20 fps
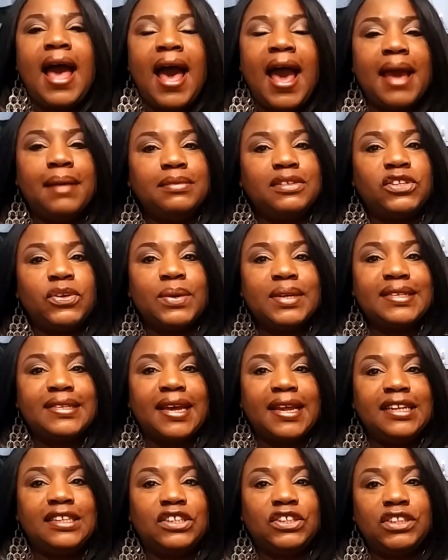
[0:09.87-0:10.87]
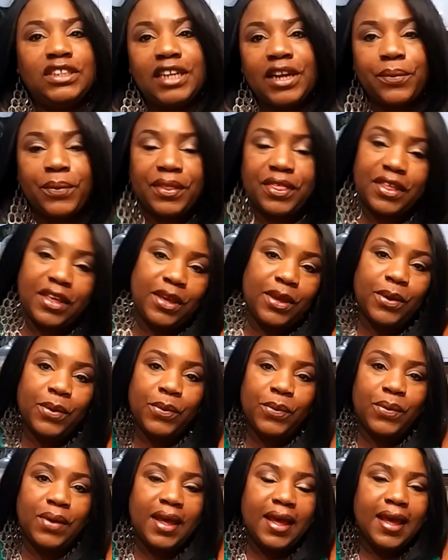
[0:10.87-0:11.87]
I'm so excited to share with
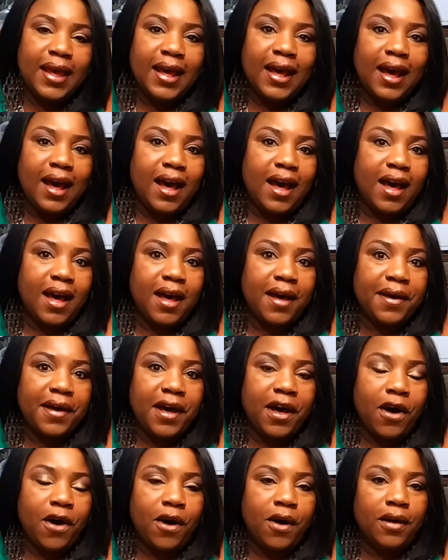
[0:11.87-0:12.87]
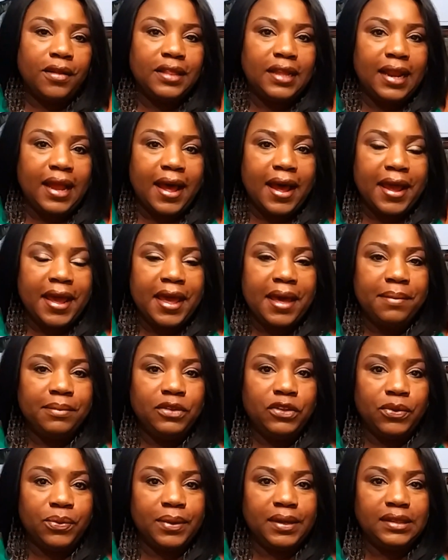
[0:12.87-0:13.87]
you a haul that I am
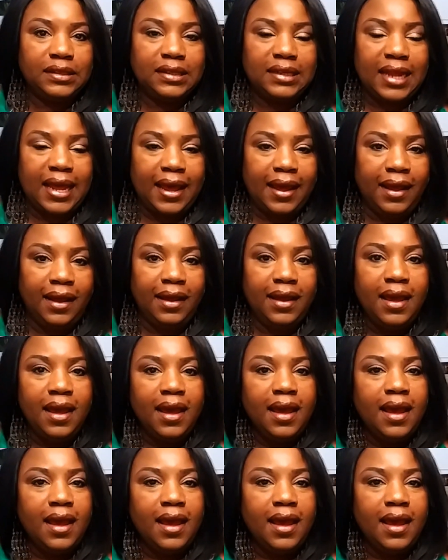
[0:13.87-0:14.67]
doing today.